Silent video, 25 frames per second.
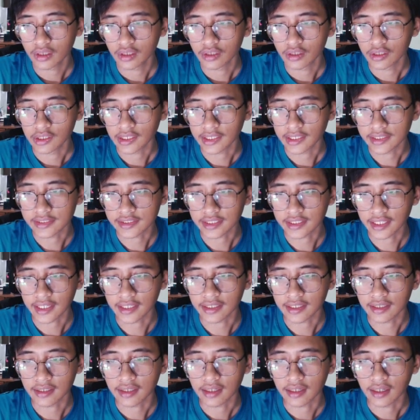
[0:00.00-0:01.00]
guys
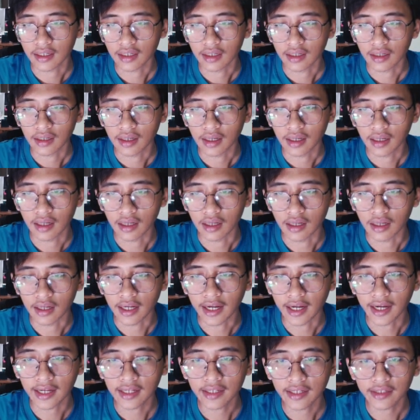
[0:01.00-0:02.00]
can
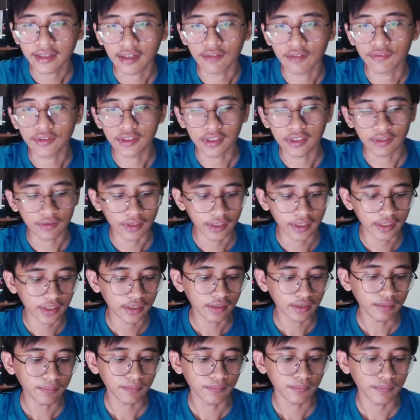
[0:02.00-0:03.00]
highlight everything right
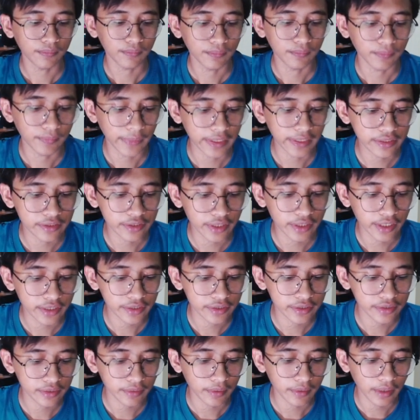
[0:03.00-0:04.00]
here,
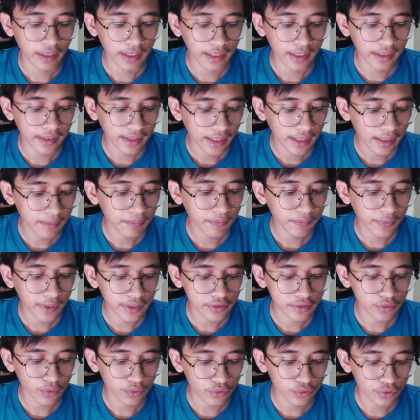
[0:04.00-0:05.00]
and then
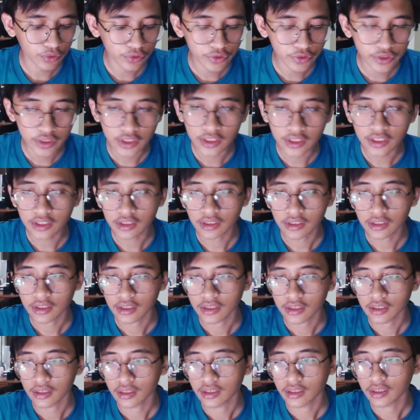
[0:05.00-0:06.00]
press Ctrl C,
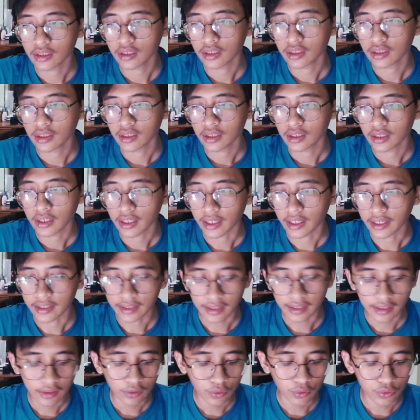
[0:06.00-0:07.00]
and
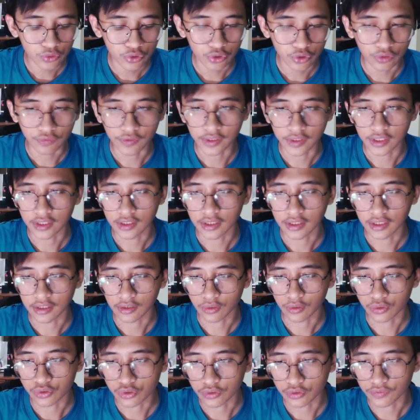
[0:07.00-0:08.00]
then Ctrl V and
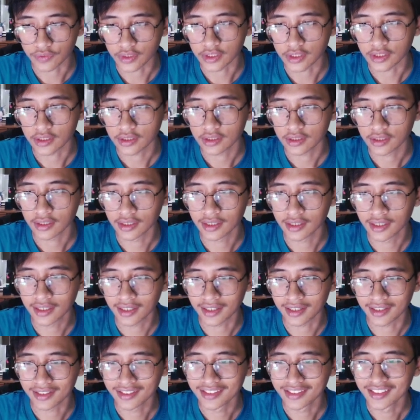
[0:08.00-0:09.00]
Ctrl V.
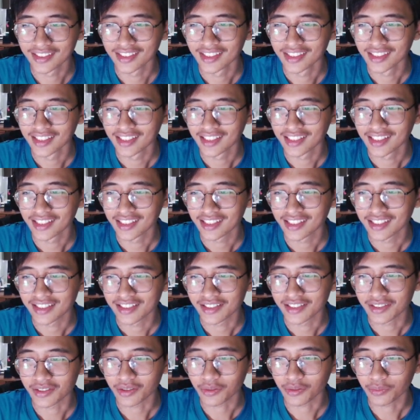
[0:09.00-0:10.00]

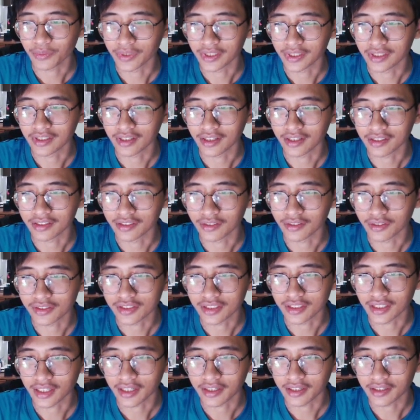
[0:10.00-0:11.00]
So we got the
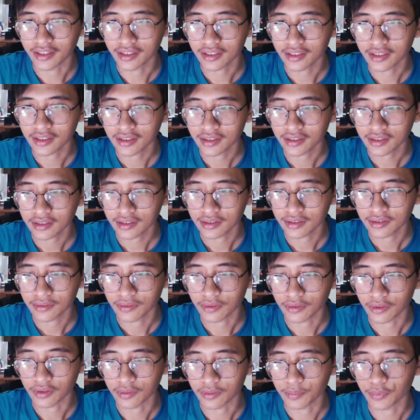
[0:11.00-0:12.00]
dotted line here. I'm
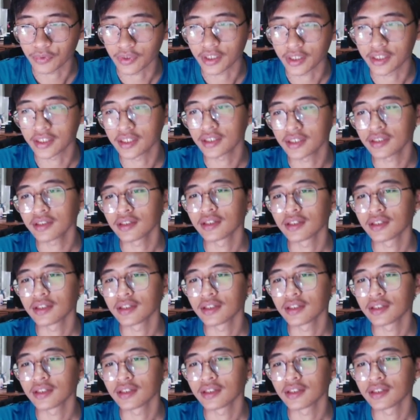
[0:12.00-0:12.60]
going to put right here,